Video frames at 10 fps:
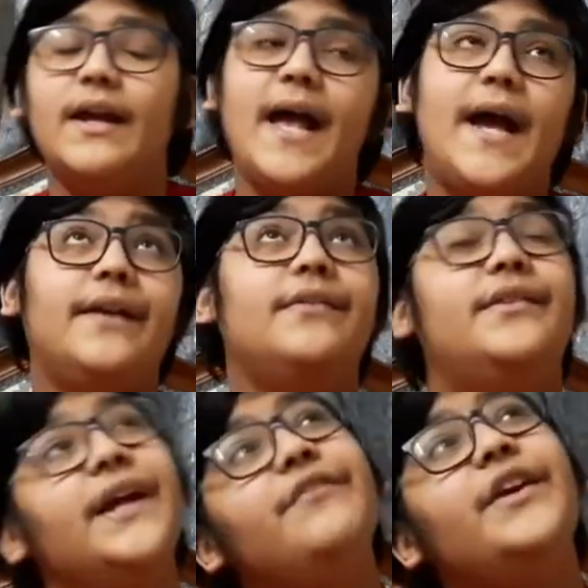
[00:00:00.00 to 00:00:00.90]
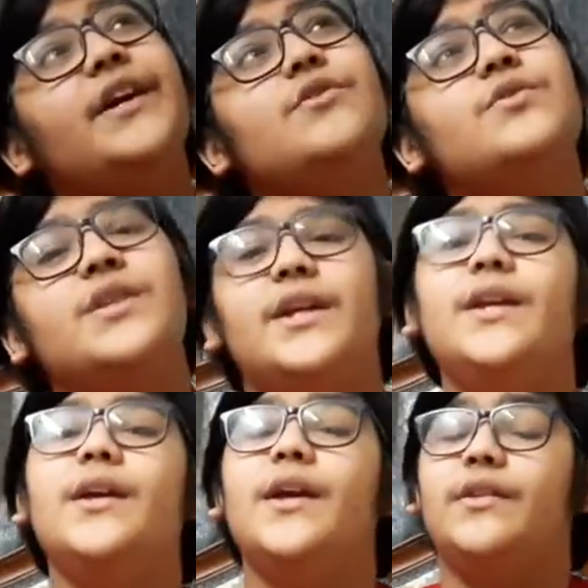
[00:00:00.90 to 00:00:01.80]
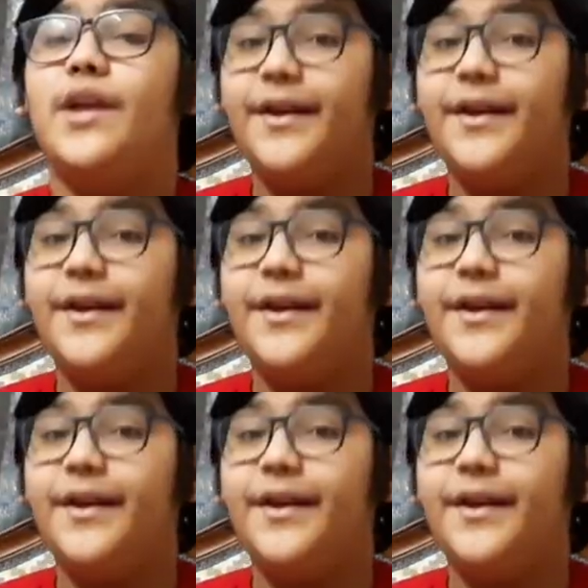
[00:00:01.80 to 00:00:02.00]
And then we get to see the